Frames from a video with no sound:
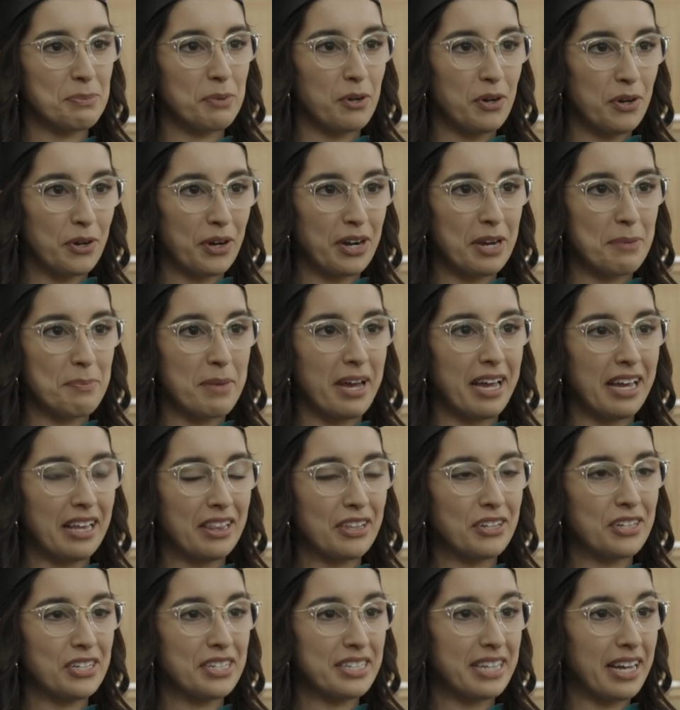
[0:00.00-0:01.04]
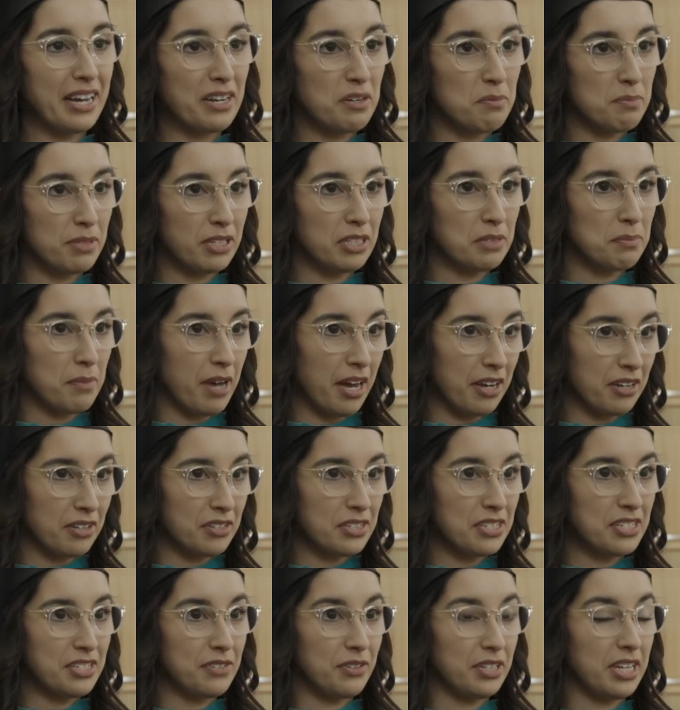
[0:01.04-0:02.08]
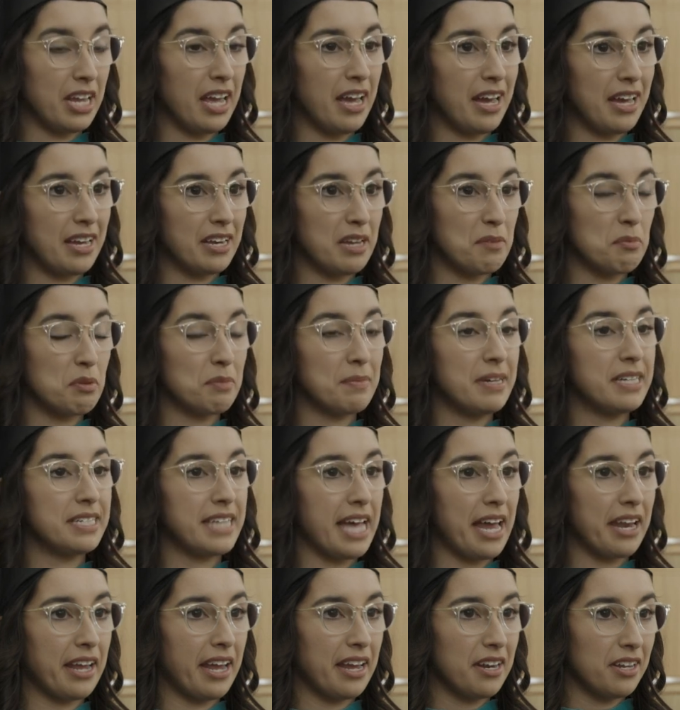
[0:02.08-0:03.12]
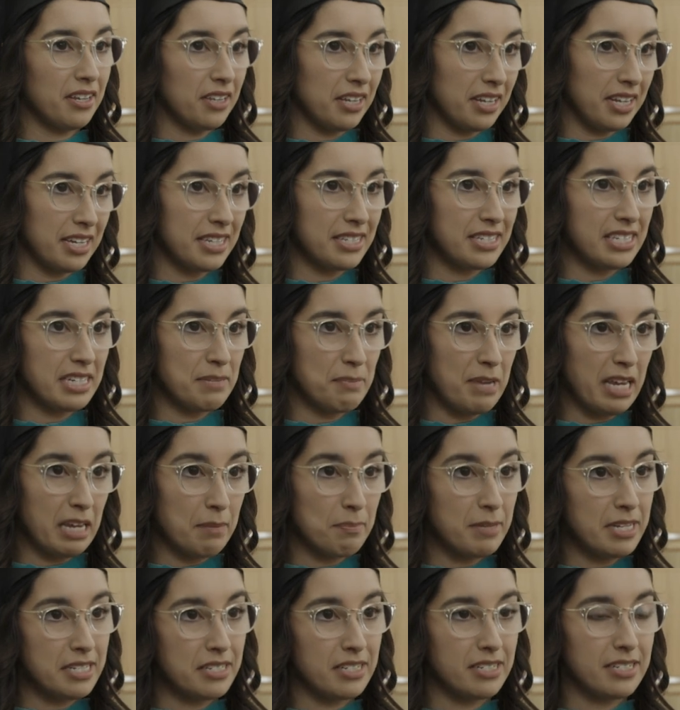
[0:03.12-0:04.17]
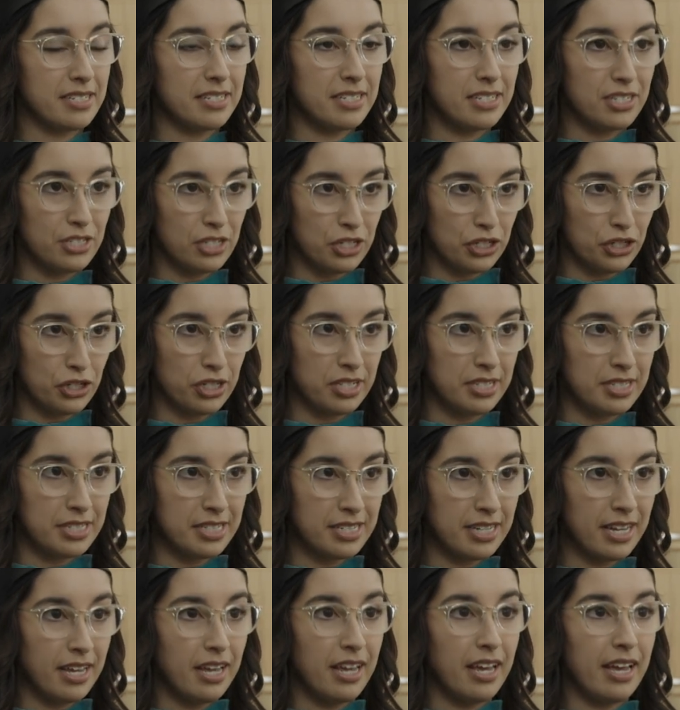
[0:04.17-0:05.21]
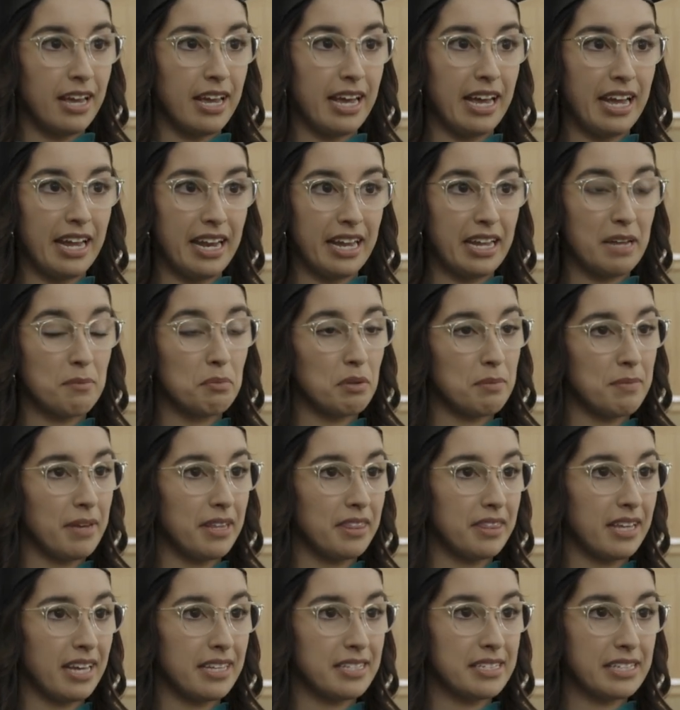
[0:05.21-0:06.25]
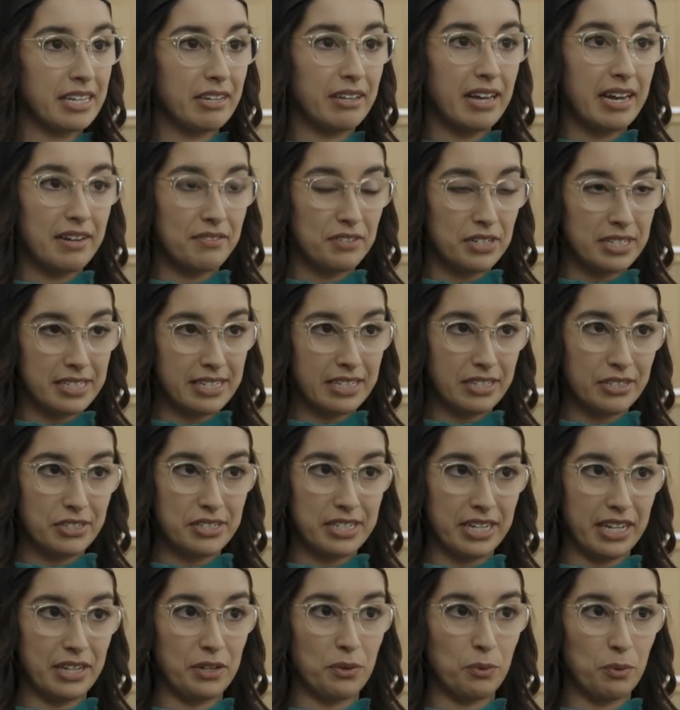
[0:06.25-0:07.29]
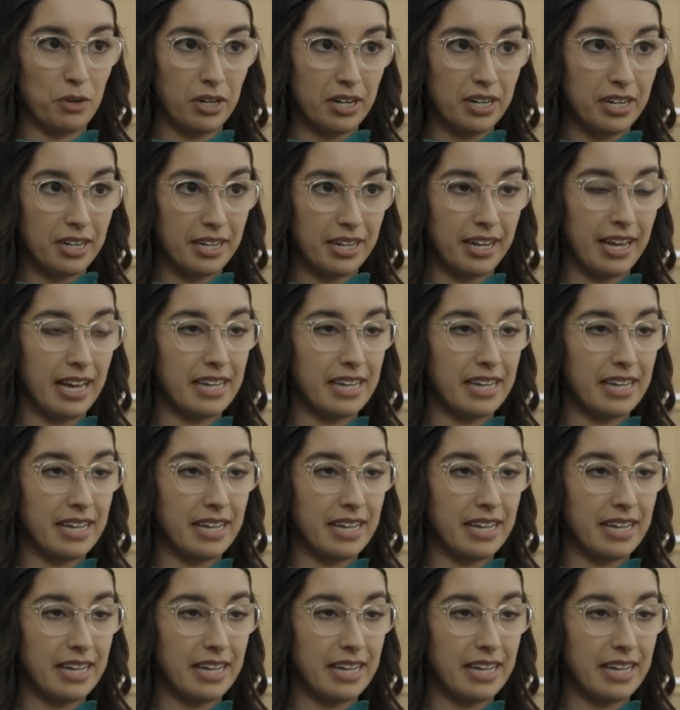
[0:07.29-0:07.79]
program, I learned how to build models and implement data analytics to make business decisions, and I implement that skill every single day at work.